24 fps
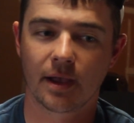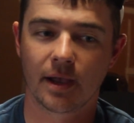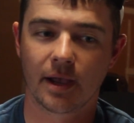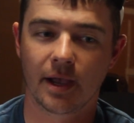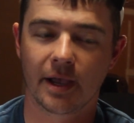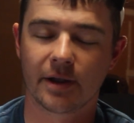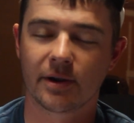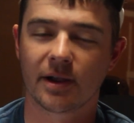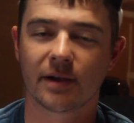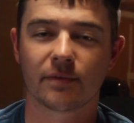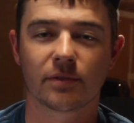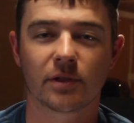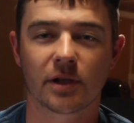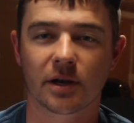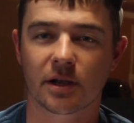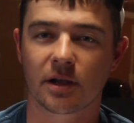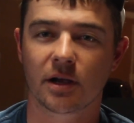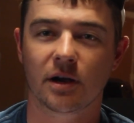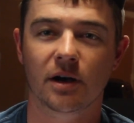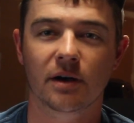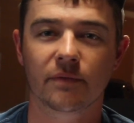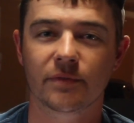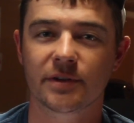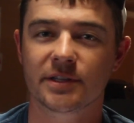don't have a lot of
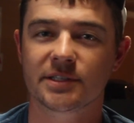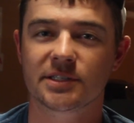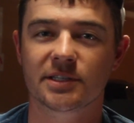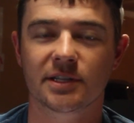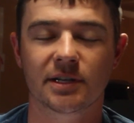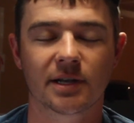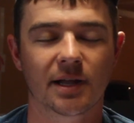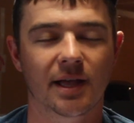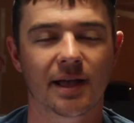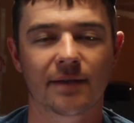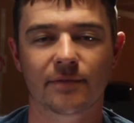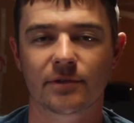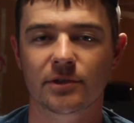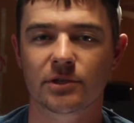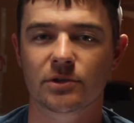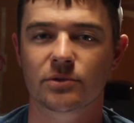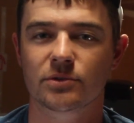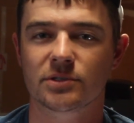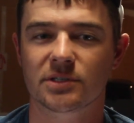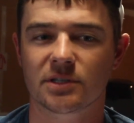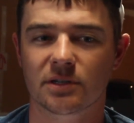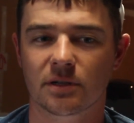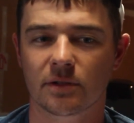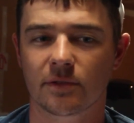confidence in it. I haven't
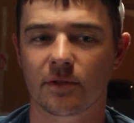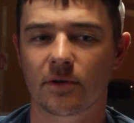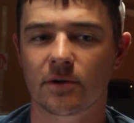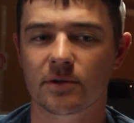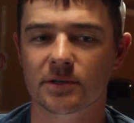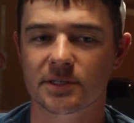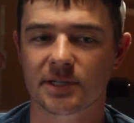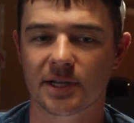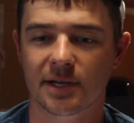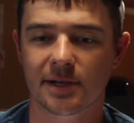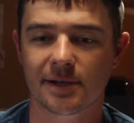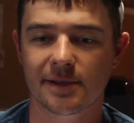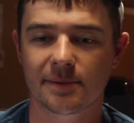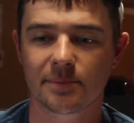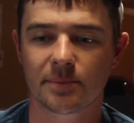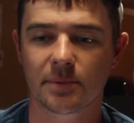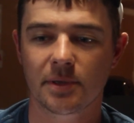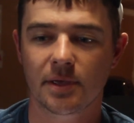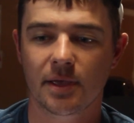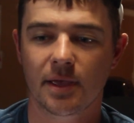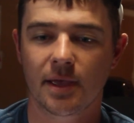used it in a long time.